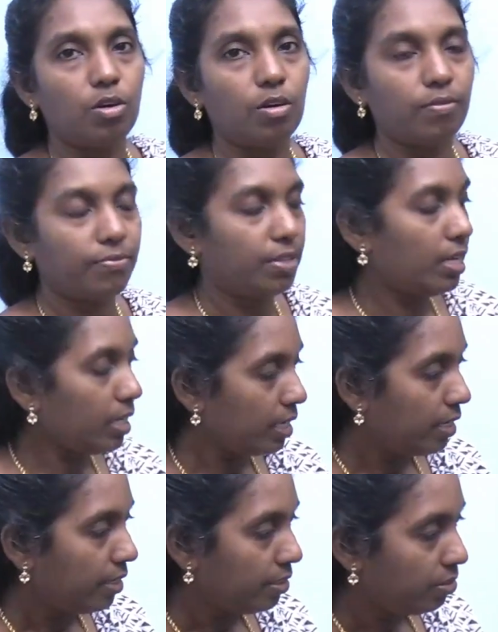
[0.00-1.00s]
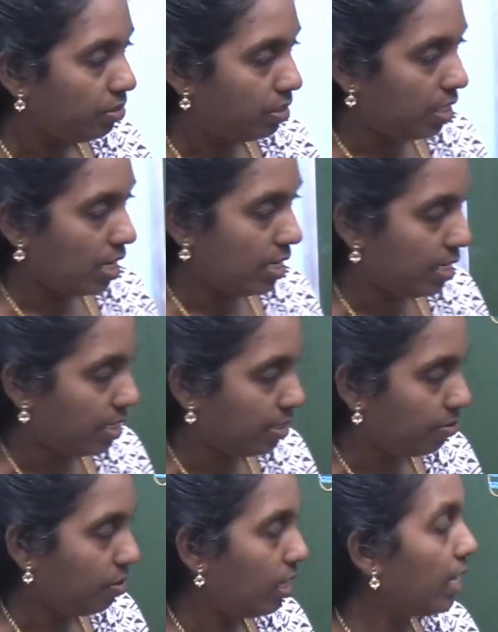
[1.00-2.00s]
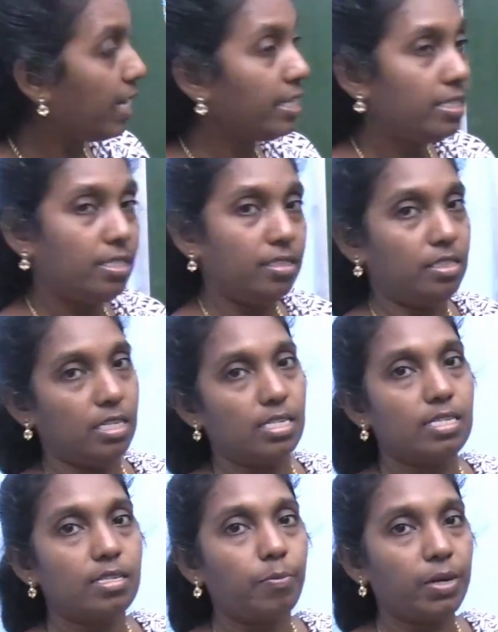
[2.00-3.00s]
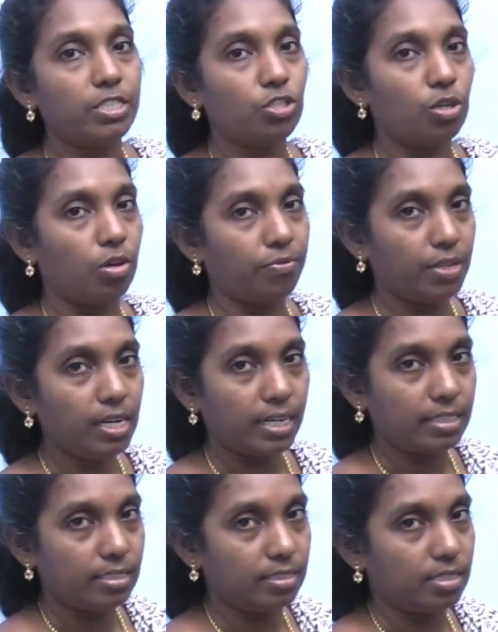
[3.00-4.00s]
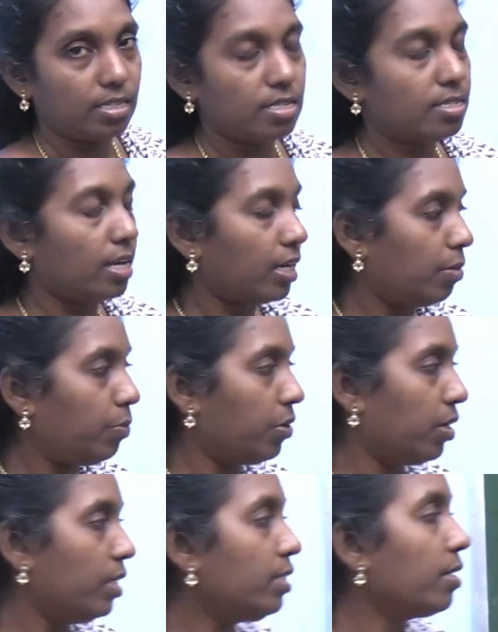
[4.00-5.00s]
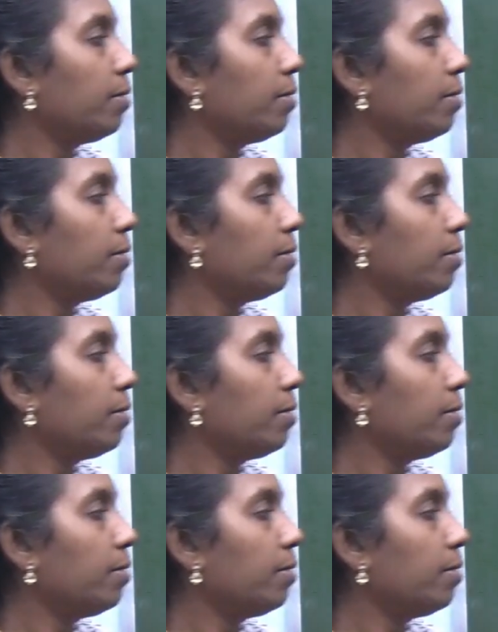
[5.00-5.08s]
of the genes, linked genes, separation of the linked genes. Second point,